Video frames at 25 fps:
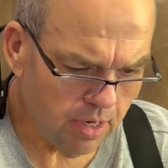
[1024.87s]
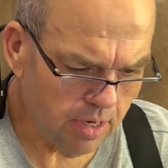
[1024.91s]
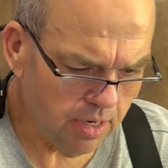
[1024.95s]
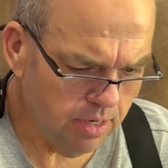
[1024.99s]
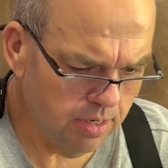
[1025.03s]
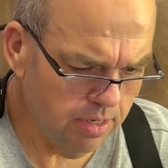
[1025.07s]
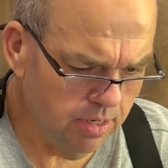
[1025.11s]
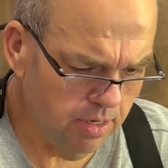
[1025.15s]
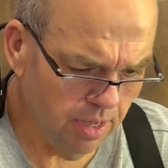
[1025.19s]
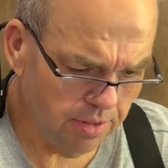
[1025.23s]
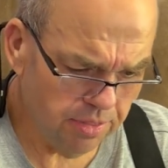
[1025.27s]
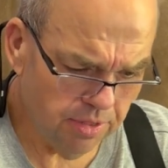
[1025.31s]

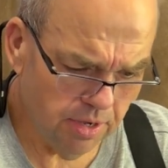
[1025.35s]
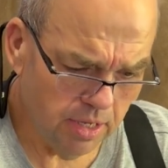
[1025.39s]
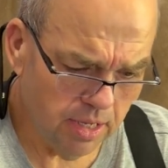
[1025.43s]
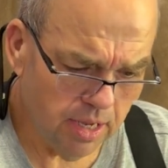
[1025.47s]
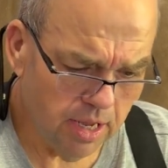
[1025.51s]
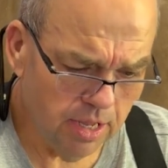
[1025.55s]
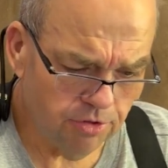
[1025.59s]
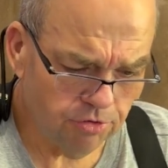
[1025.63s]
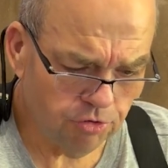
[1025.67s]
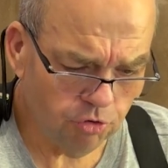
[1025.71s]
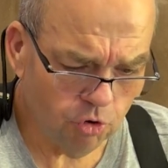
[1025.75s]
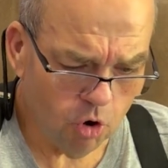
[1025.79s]
nothing
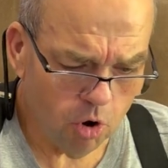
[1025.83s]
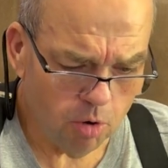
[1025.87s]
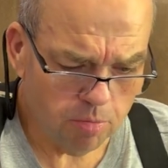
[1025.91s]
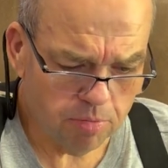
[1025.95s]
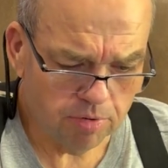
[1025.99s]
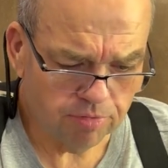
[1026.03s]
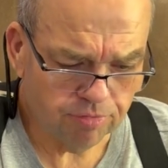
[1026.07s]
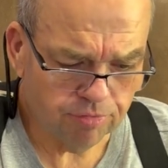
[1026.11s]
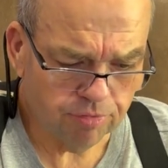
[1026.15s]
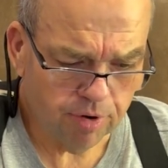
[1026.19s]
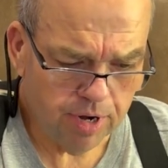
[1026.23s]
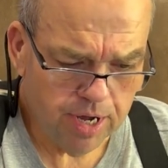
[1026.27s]
against Harbor
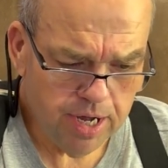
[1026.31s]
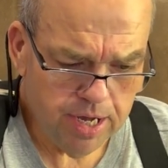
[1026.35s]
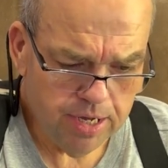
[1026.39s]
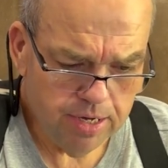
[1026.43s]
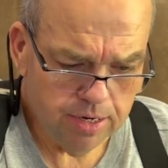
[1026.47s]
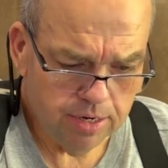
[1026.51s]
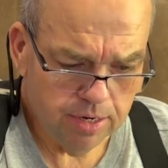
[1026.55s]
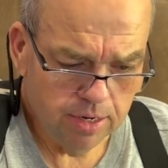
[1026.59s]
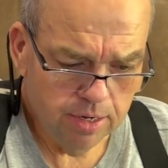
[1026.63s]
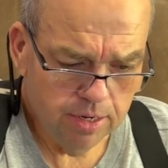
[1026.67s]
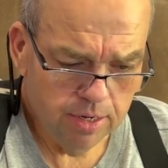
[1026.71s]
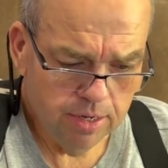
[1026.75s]
Freight.
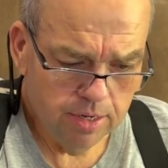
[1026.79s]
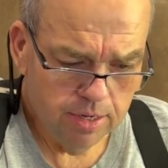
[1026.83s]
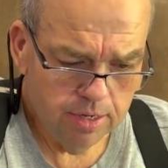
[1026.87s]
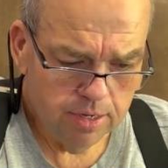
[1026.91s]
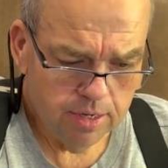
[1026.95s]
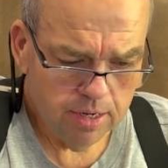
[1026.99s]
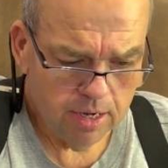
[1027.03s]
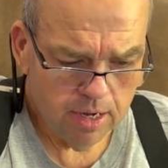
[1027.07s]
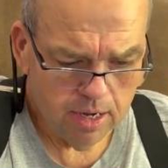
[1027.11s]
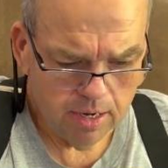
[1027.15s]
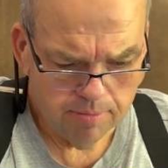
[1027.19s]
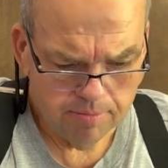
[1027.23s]

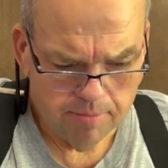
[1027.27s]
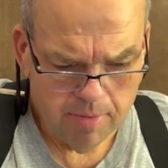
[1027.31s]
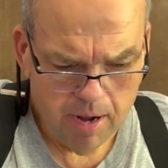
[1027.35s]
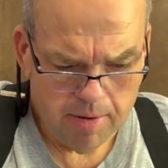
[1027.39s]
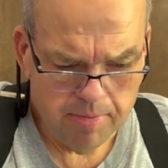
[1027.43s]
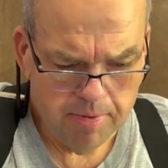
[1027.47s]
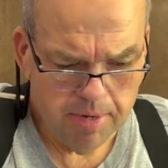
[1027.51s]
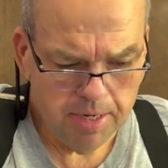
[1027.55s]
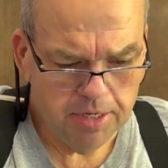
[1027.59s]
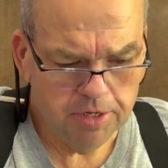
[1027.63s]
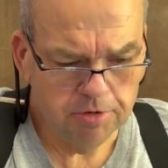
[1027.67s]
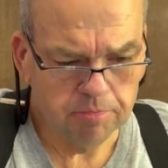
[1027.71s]

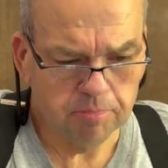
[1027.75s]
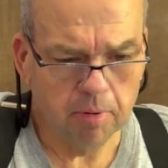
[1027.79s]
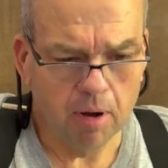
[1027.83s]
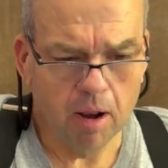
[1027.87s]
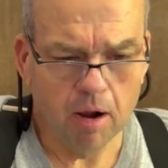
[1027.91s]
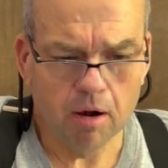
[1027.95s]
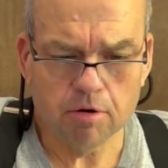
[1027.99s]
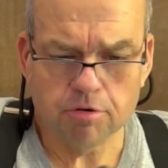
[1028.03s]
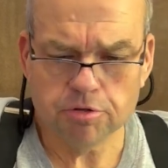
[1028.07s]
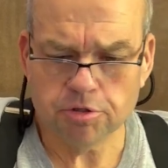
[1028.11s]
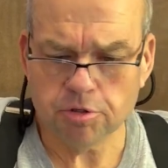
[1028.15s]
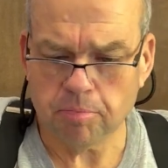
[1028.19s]
Maybe these
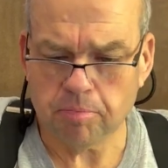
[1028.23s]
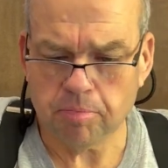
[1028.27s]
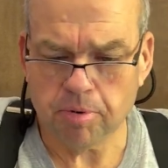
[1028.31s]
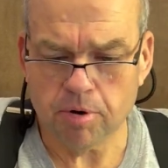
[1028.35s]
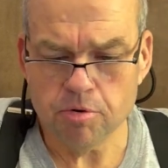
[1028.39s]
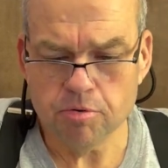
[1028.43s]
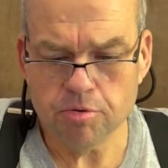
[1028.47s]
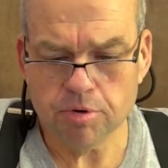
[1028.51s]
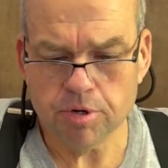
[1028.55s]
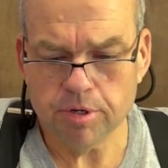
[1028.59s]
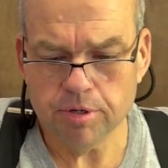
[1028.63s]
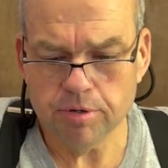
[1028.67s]
pliers are
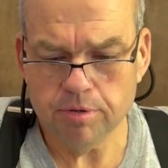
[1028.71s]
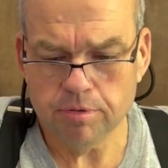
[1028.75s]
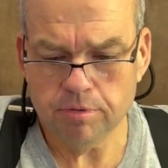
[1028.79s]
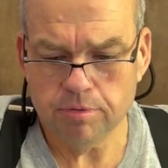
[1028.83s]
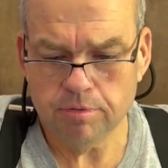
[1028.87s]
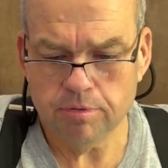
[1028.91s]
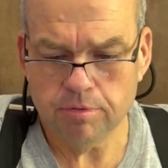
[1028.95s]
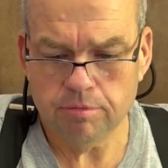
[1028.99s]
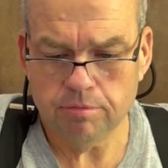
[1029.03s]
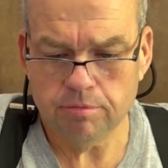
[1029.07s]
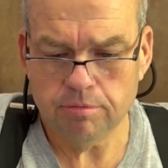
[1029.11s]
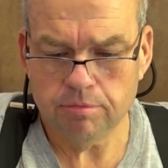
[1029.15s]
broken,
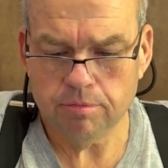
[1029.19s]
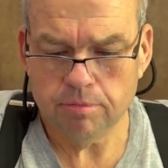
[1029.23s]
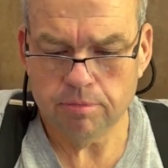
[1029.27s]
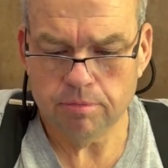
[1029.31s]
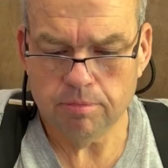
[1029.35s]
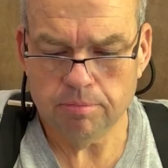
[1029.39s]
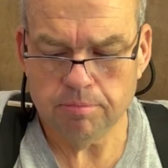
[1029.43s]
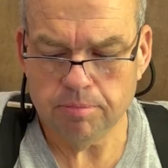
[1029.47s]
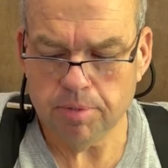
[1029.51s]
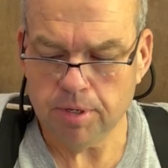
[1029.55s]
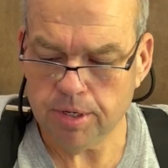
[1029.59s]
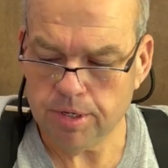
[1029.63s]

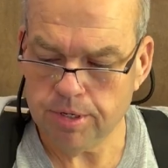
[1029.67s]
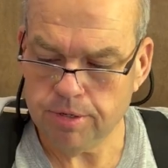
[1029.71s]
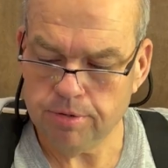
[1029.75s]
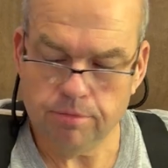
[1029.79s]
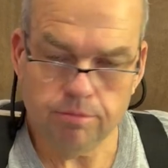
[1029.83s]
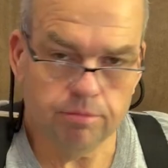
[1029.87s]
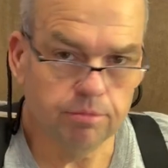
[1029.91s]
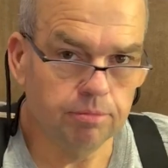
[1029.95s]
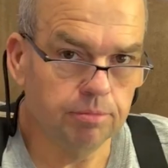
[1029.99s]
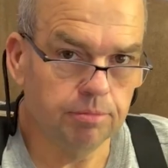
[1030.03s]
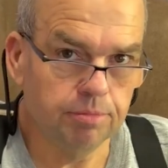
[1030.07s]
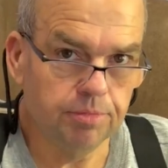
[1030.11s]
but
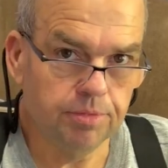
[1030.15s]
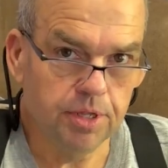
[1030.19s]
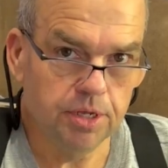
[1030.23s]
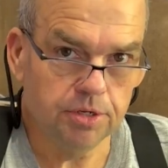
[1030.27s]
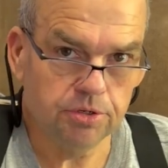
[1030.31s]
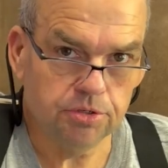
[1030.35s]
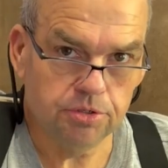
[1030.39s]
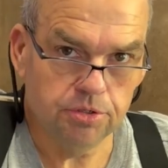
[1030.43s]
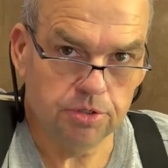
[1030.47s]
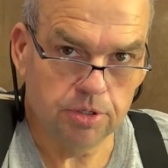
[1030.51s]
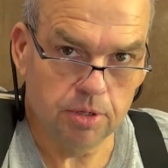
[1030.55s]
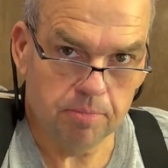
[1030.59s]

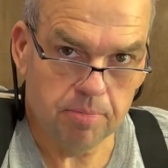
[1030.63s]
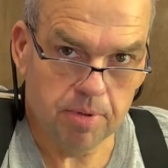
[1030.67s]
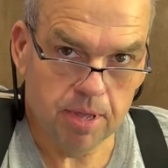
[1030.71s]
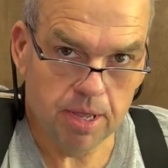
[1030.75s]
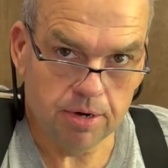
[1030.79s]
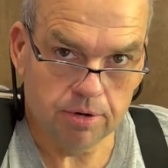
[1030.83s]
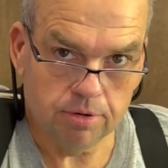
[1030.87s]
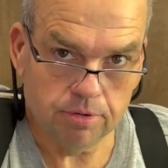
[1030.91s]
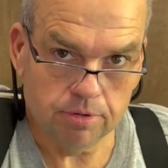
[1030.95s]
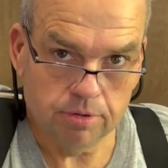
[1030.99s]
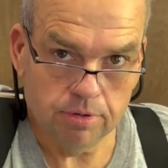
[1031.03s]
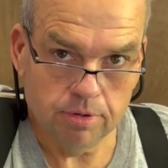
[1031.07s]
this is the
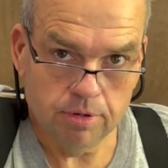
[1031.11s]
better